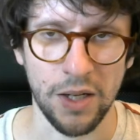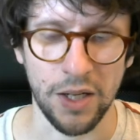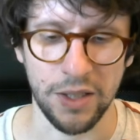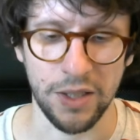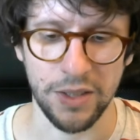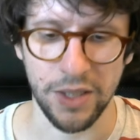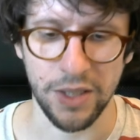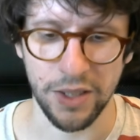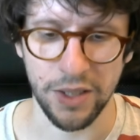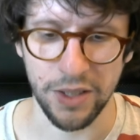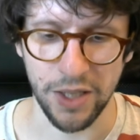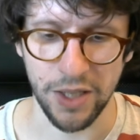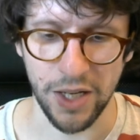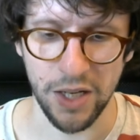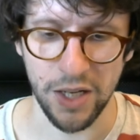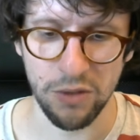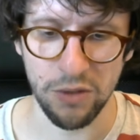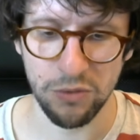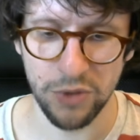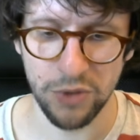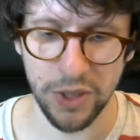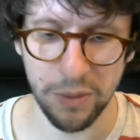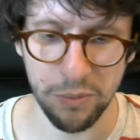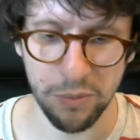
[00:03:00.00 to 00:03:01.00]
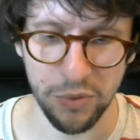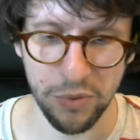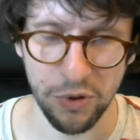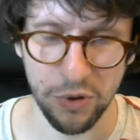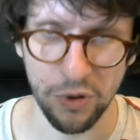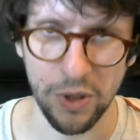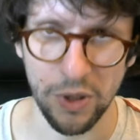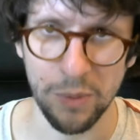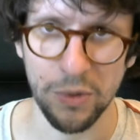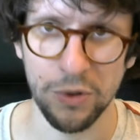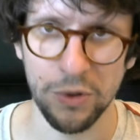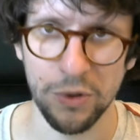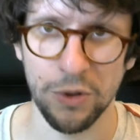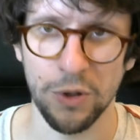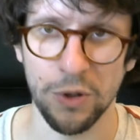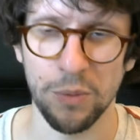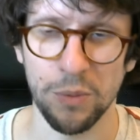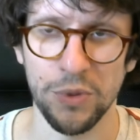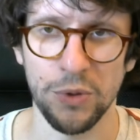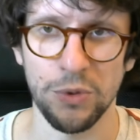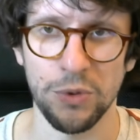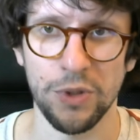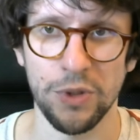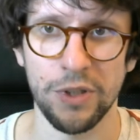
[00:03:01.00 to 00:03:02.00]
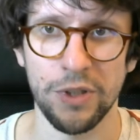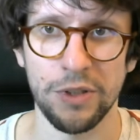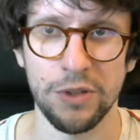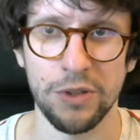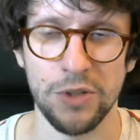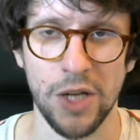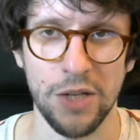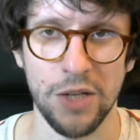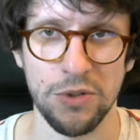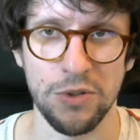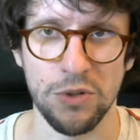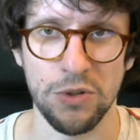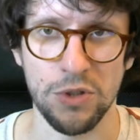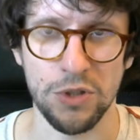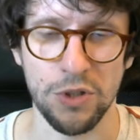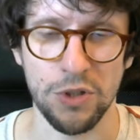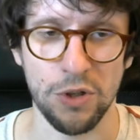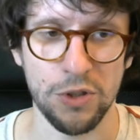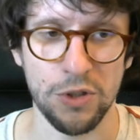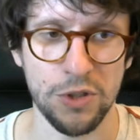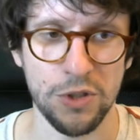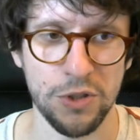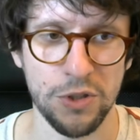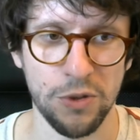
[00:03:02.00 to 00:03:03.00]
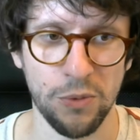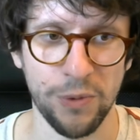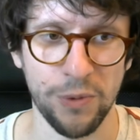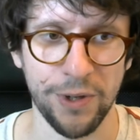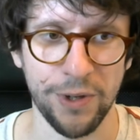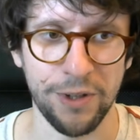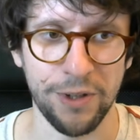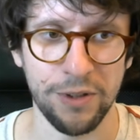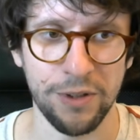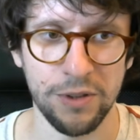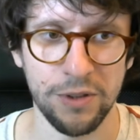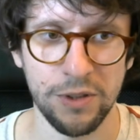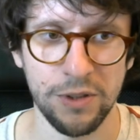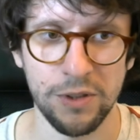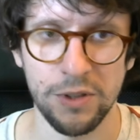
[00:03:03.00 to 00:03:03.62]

then every program on your computer has to start somewhere,